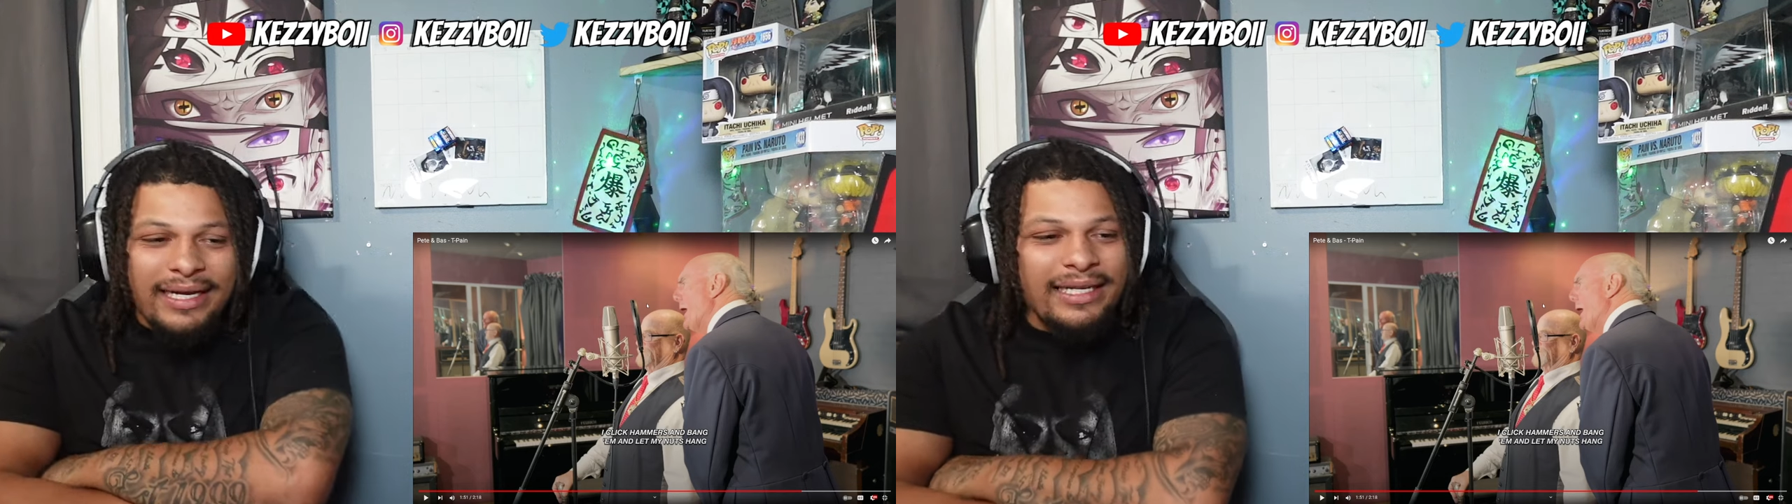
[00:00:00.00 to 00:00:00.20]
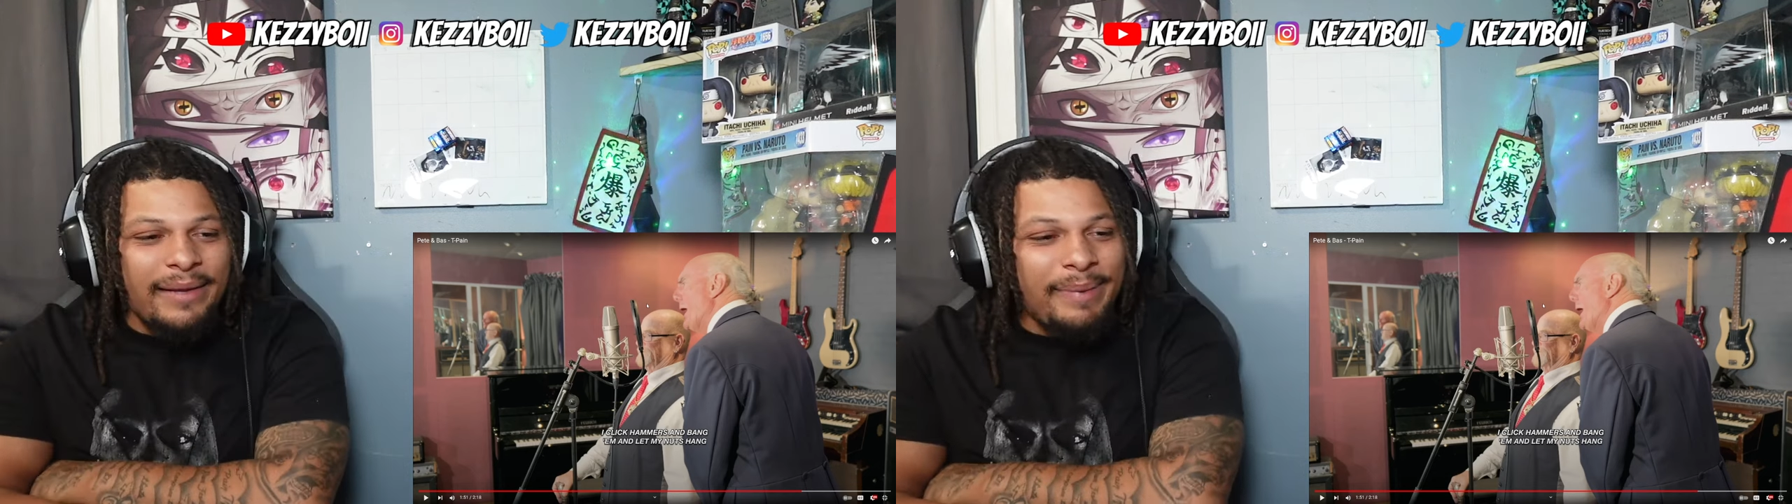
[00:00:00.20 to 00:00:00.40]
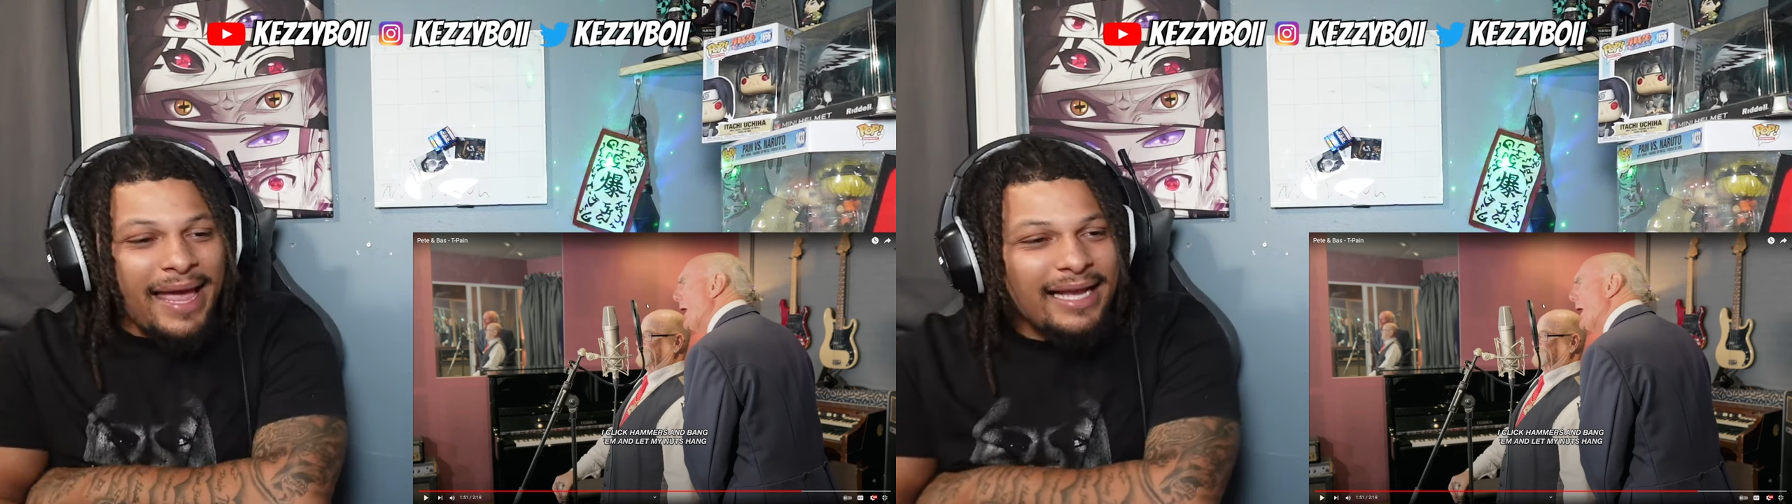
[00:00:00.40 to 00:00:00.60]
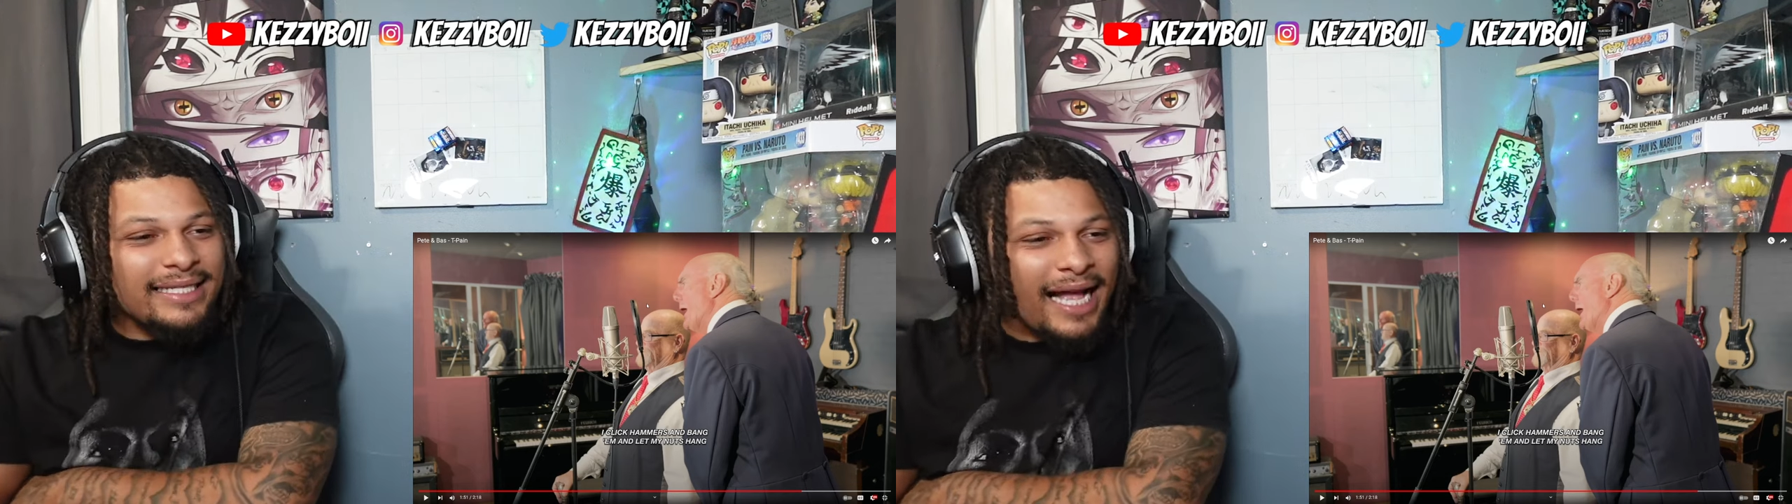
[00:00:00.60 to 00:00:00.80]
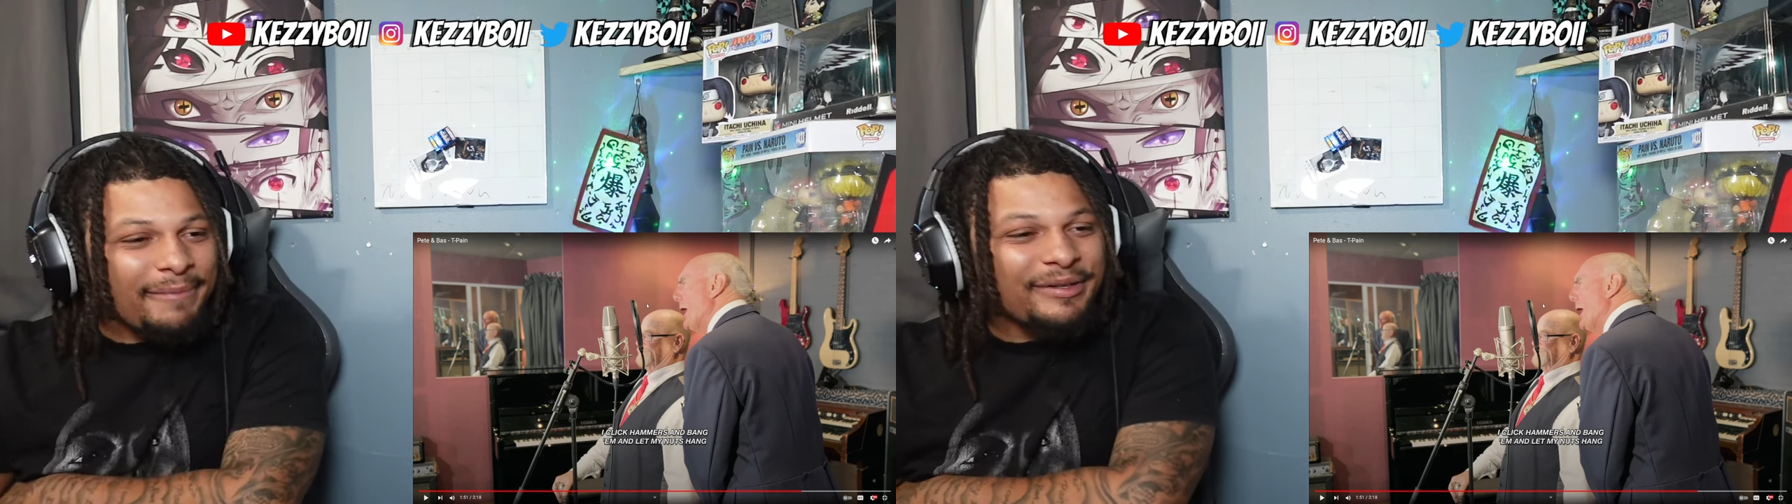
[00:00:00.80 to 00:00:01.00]
on the packs
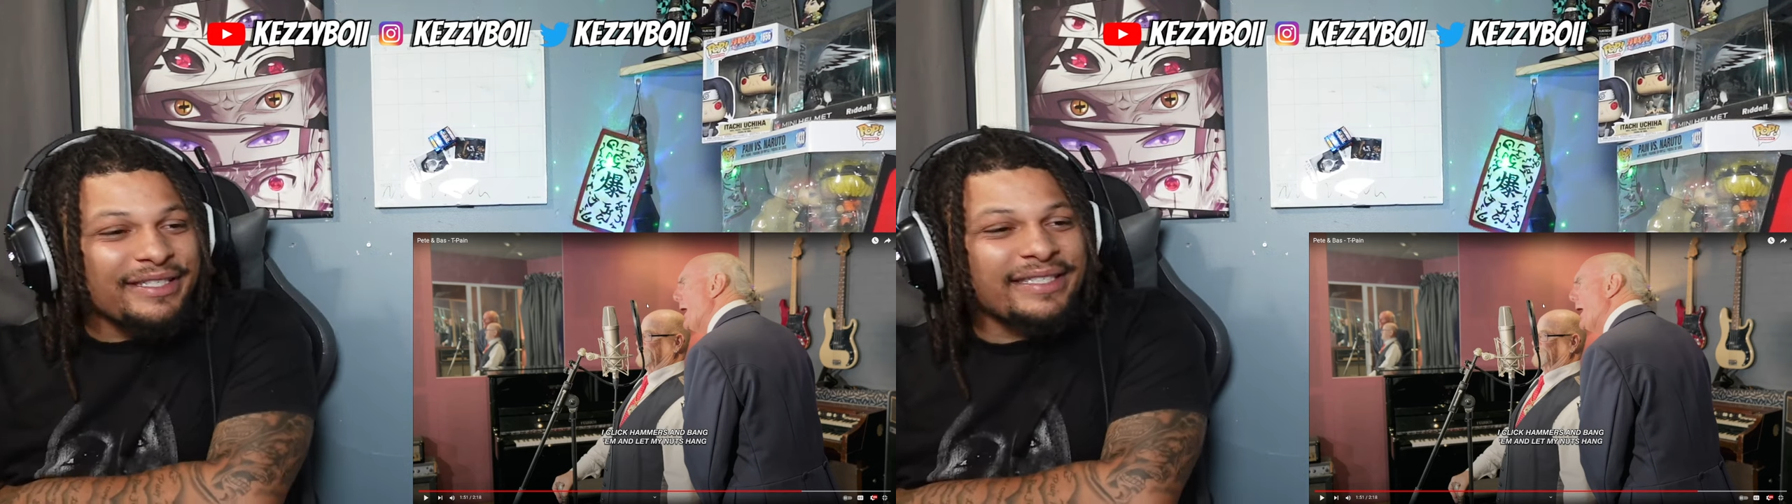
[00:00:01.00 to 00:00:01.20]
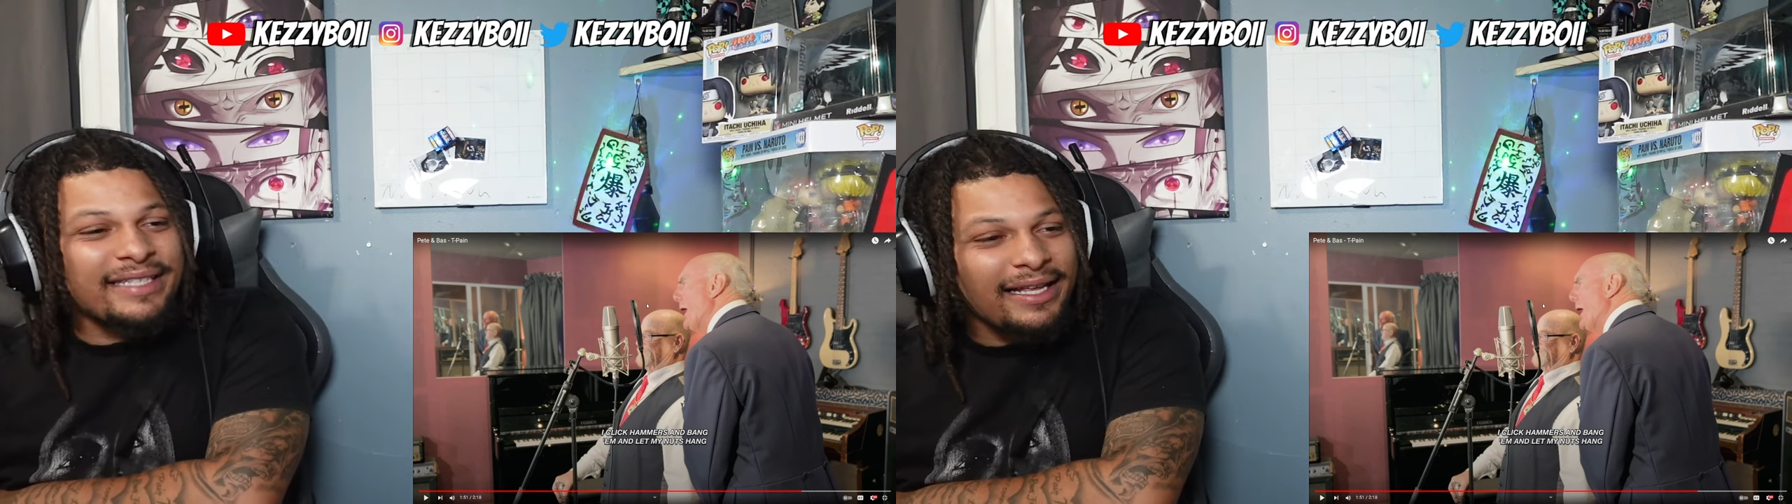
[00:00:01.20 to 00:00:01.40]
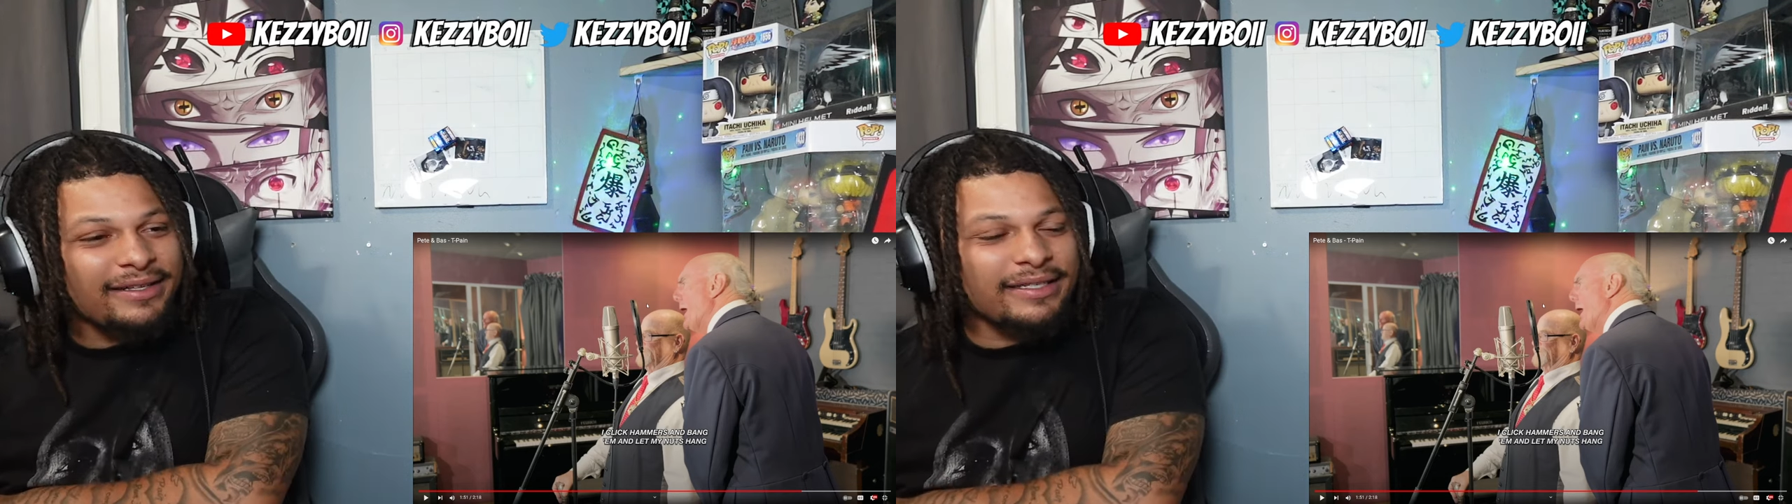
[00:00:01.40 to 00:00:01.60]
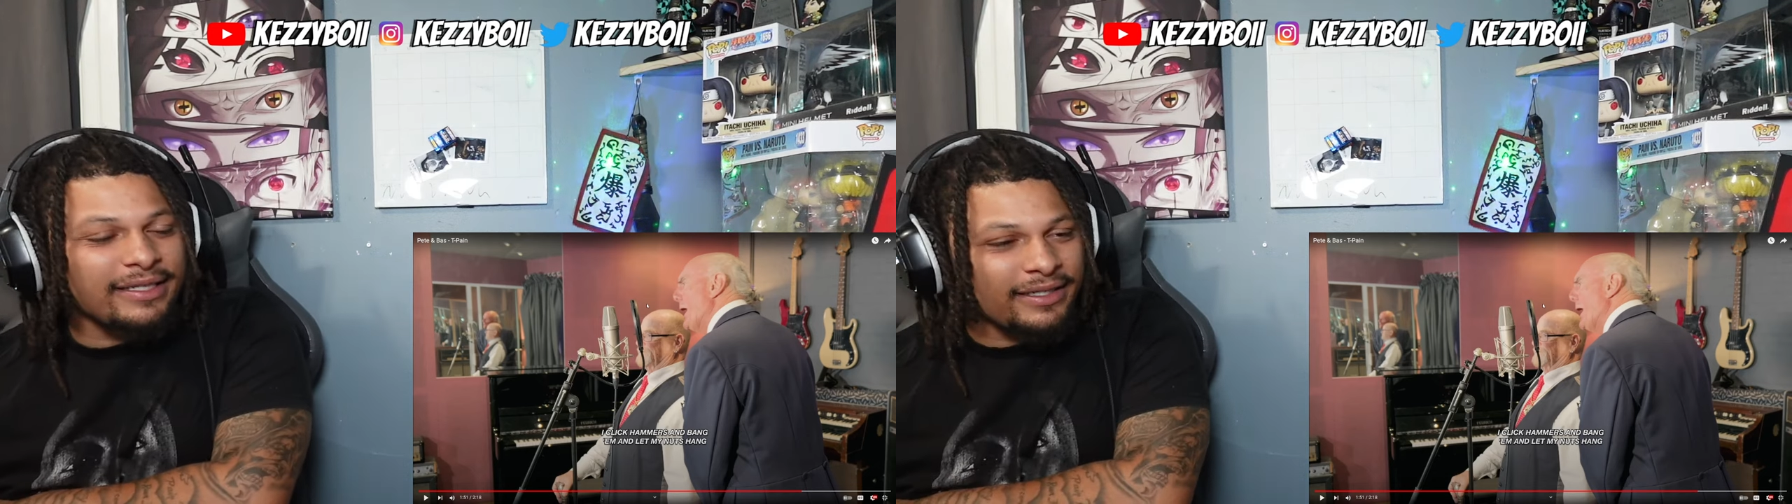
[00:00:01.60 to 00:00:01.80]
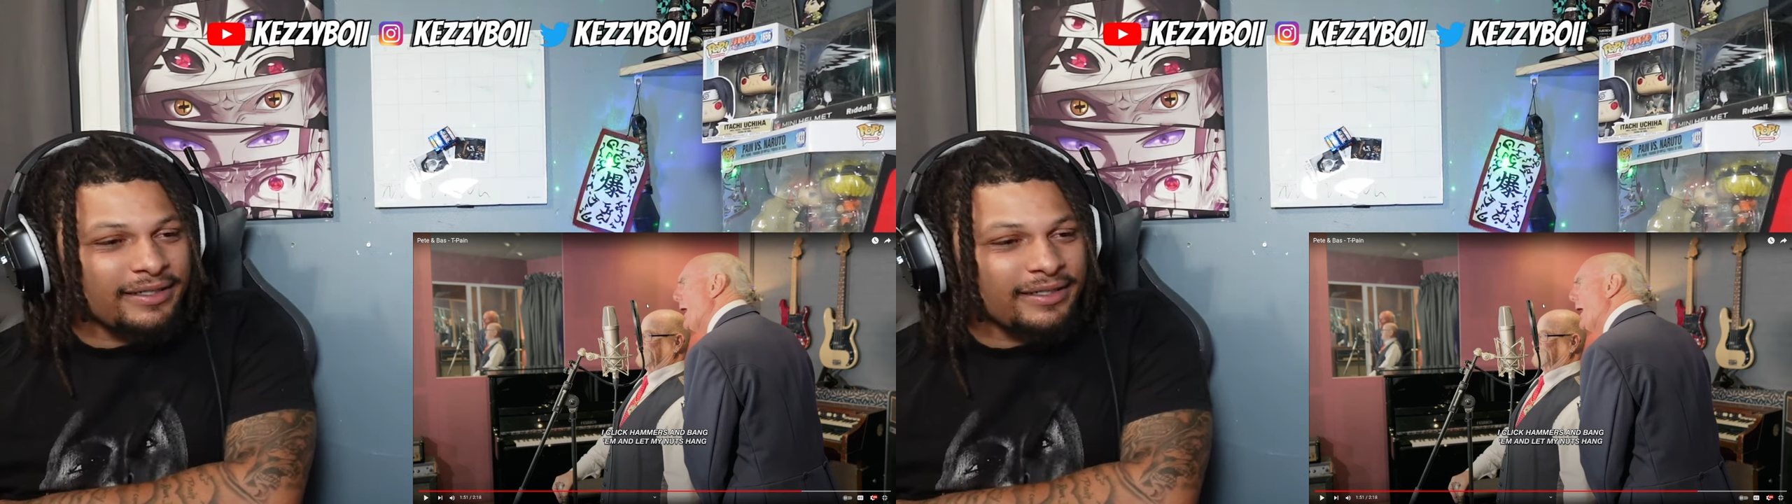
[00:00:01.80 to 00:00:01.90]
I be selling her.